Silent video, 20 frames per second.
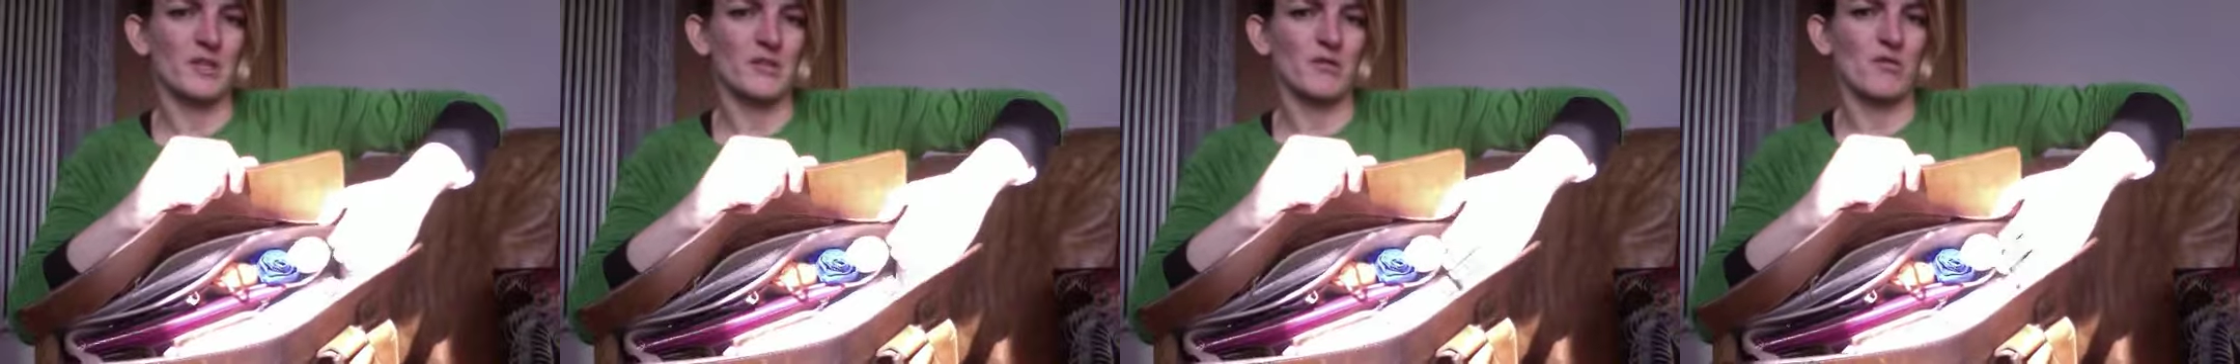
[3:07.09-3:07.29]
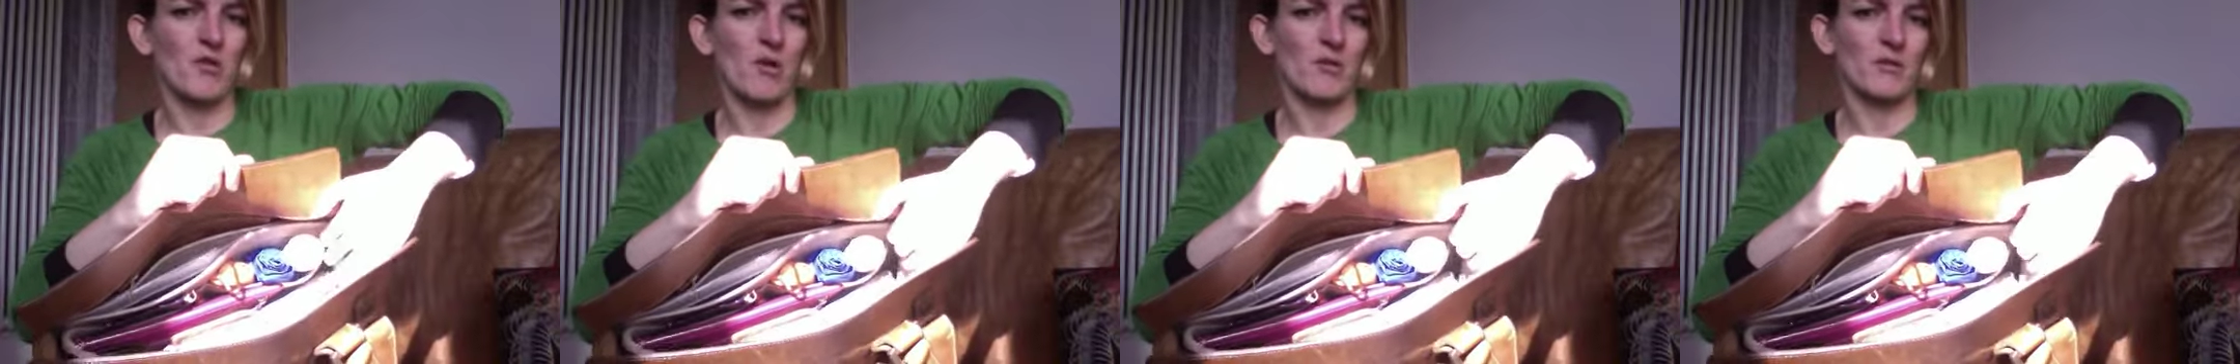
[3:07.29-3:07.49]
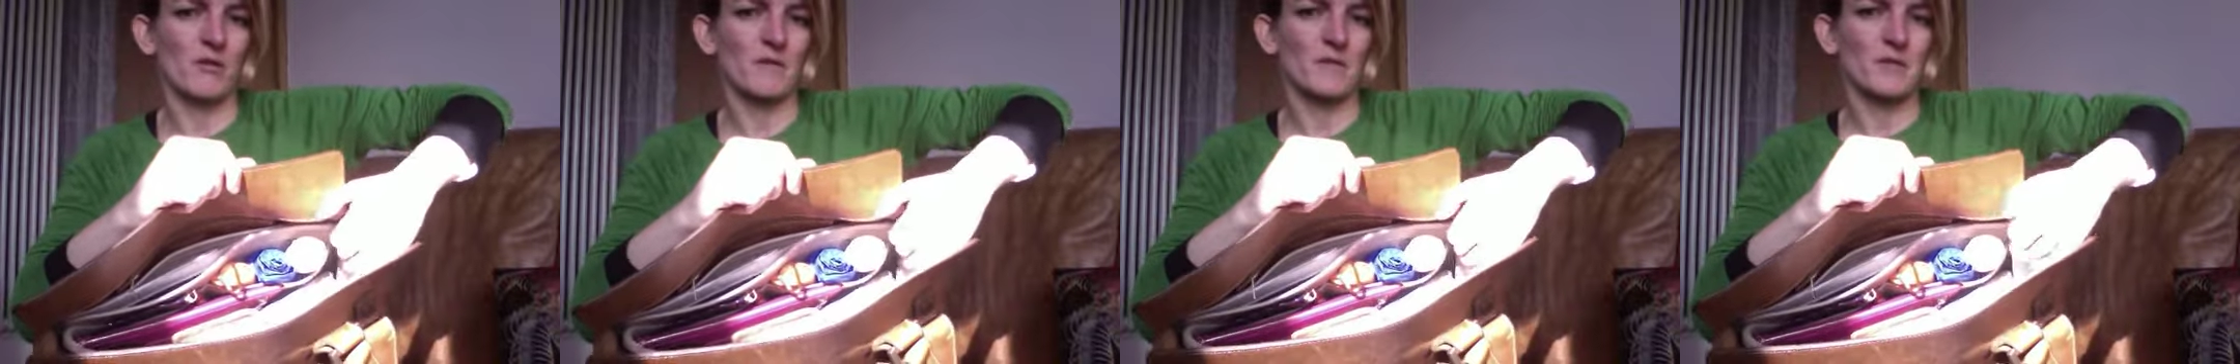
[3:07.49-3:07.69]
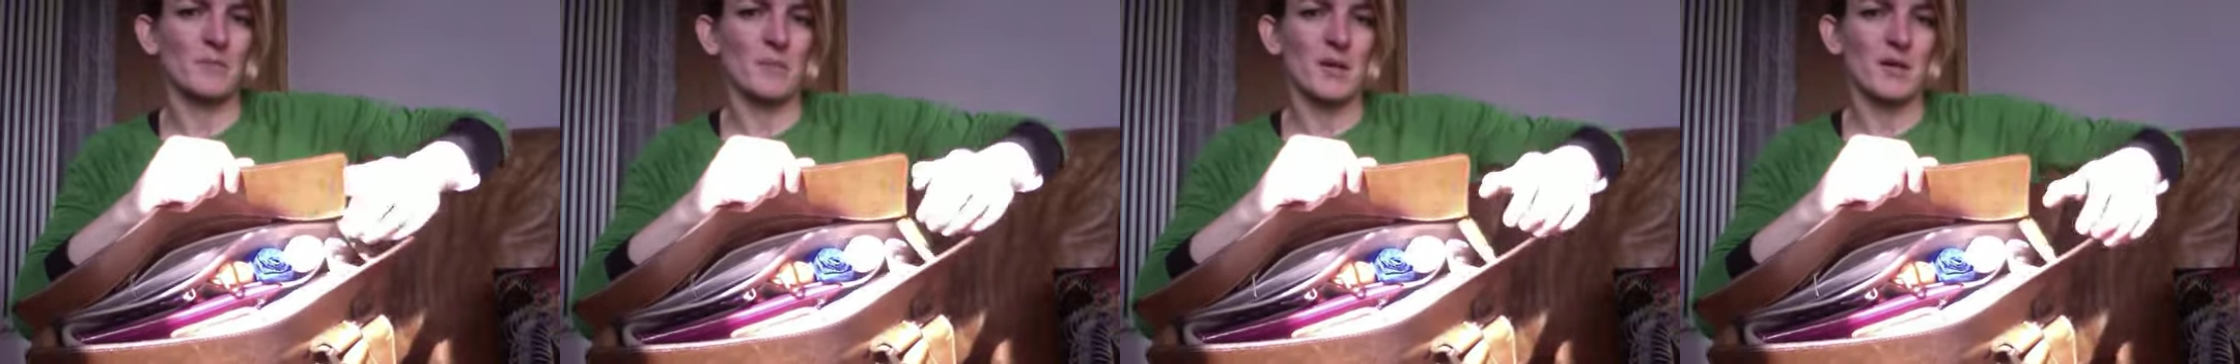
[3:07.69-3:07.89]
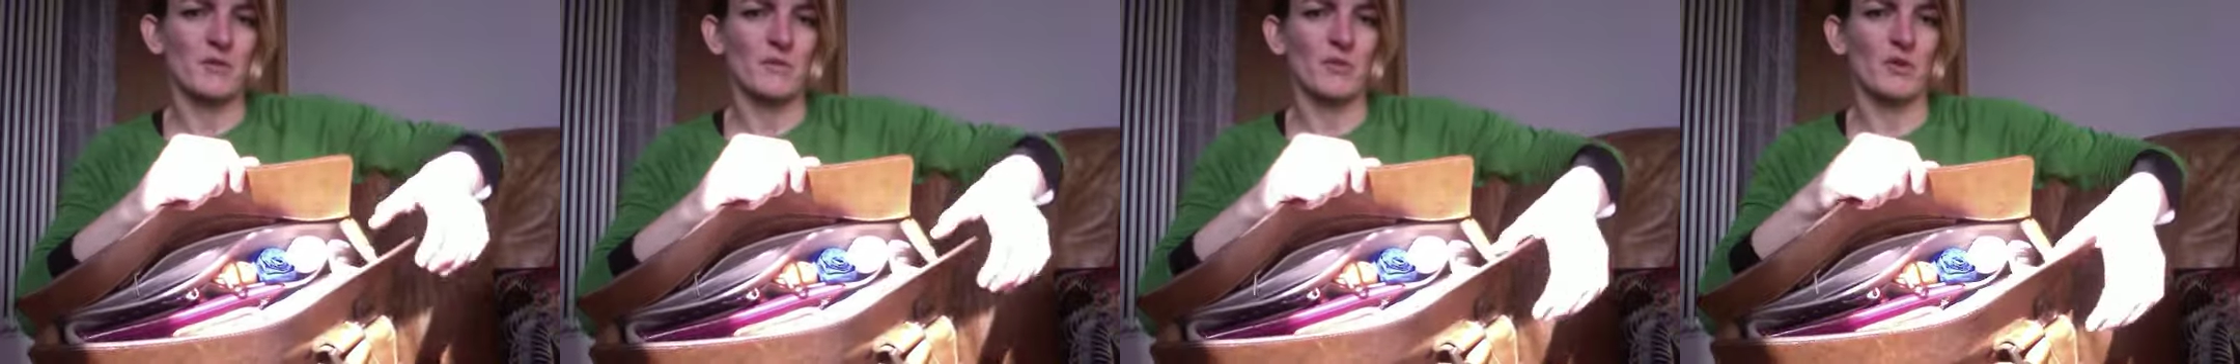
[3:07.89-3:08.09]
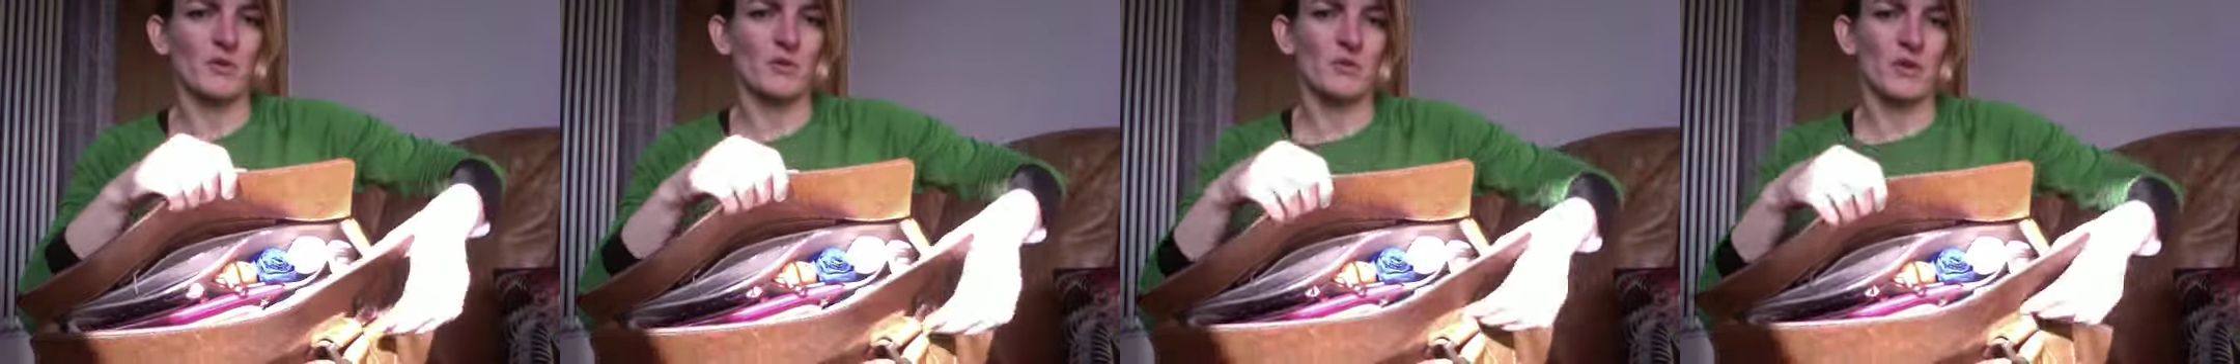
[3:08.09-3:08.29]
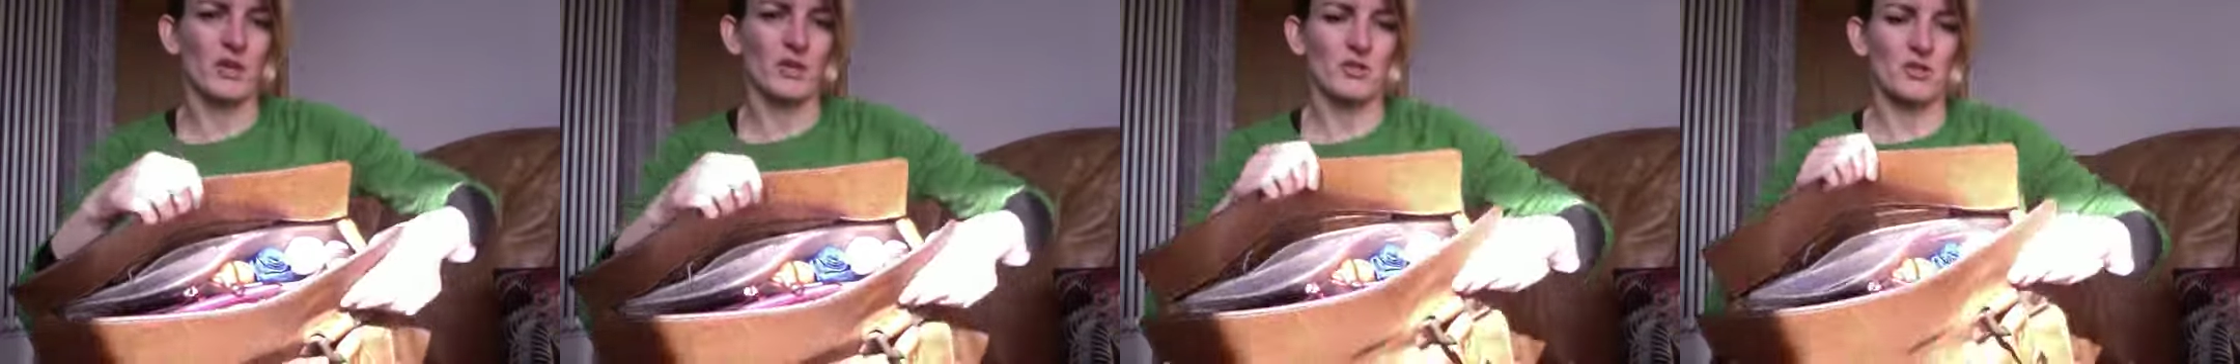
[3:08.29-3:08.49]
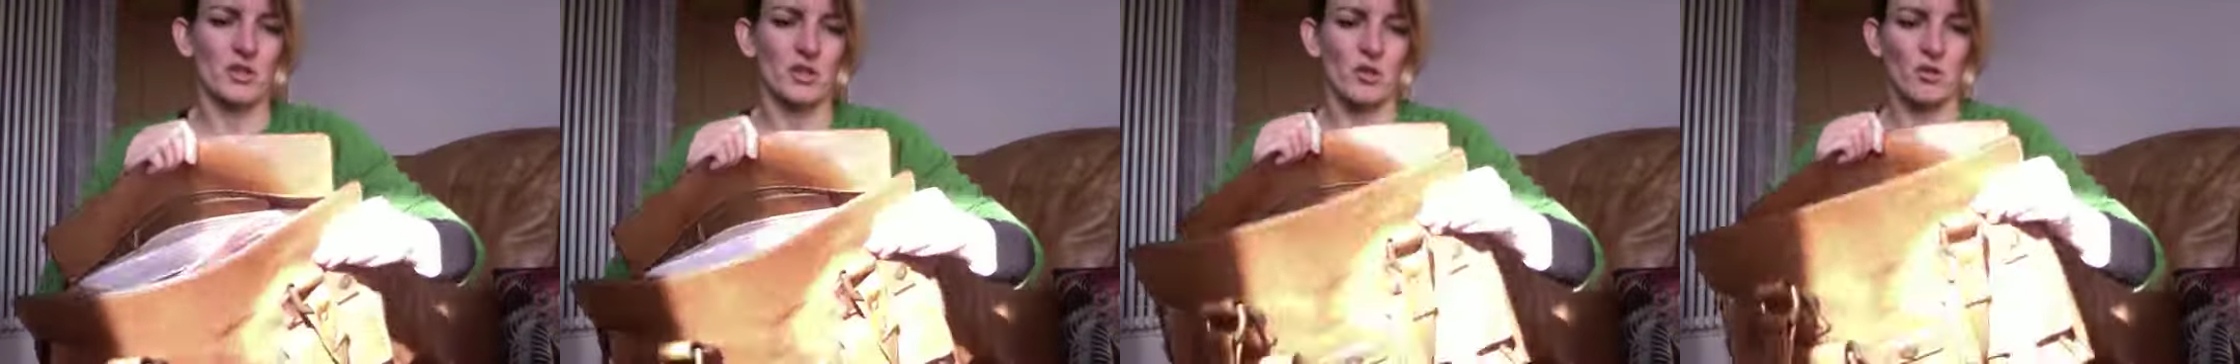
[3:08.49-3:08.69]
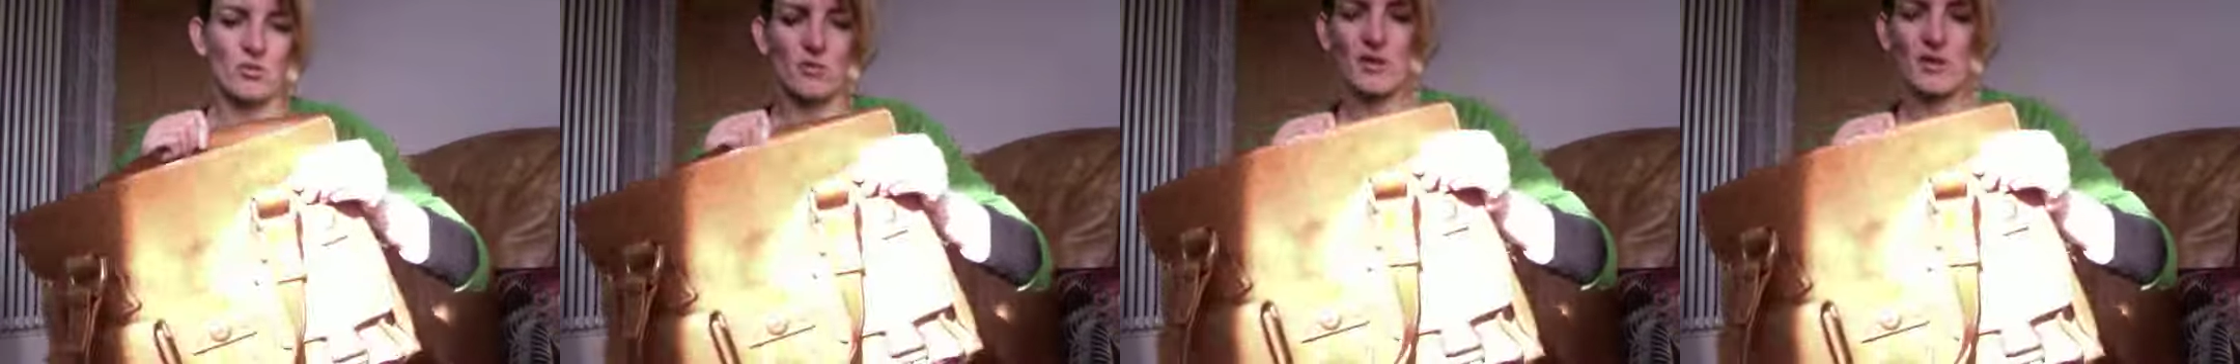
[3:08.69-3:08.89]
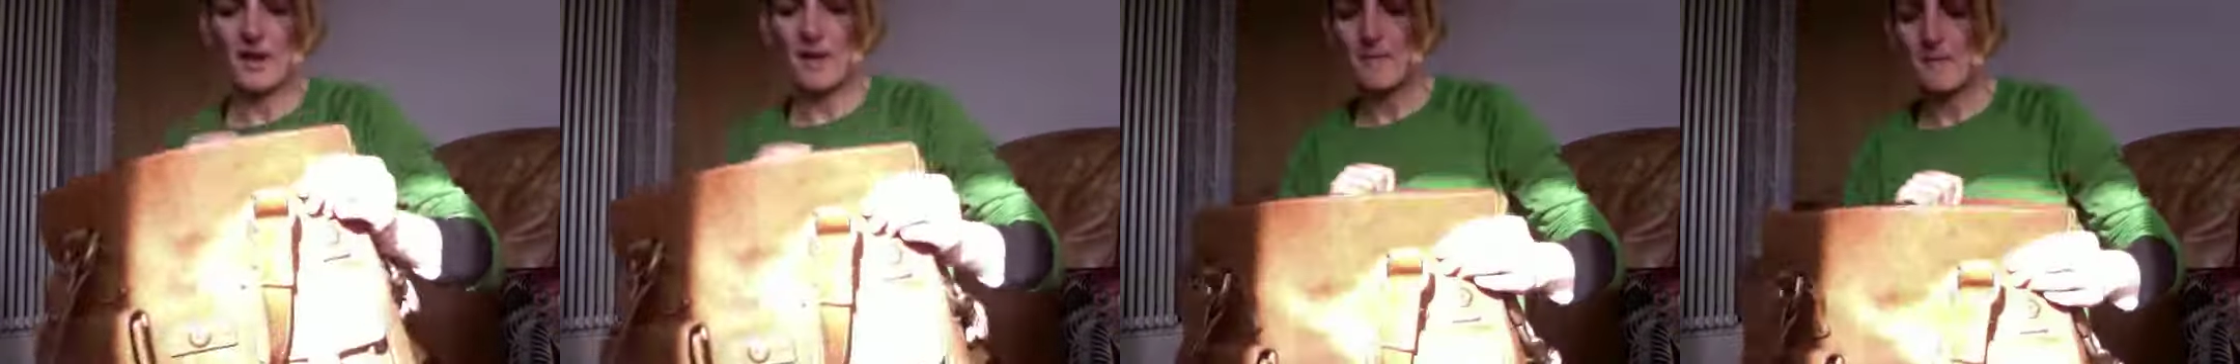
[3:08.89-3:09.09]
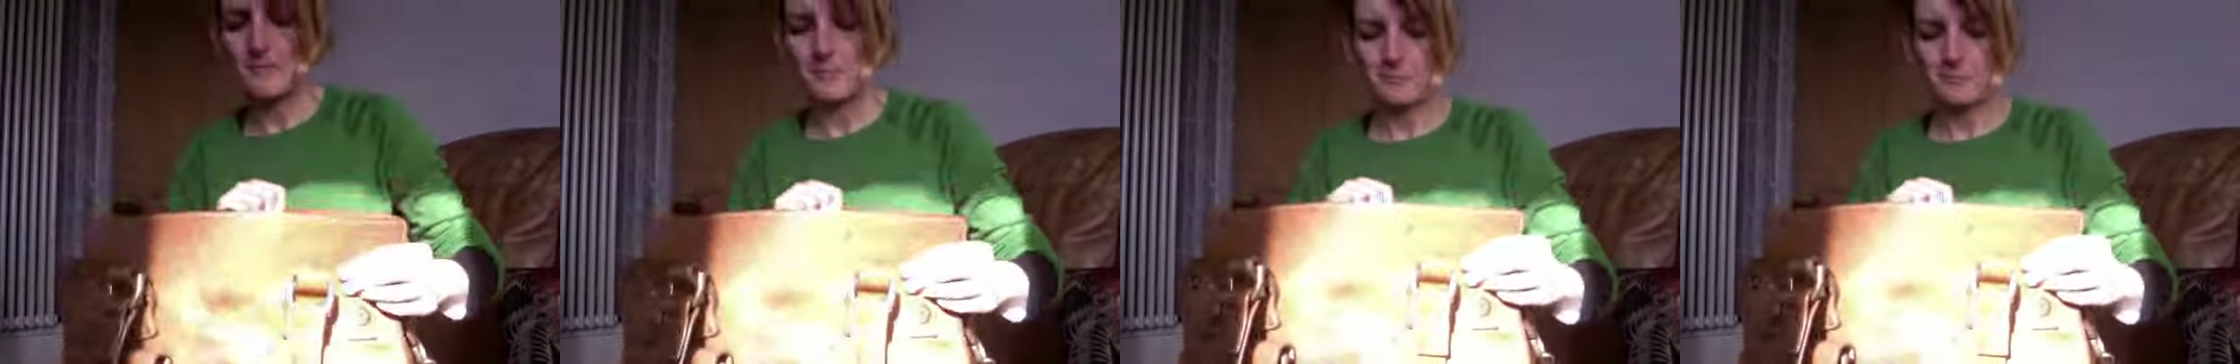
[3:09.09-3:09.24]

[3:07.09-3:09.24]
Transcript: not enough space for it to actually go there.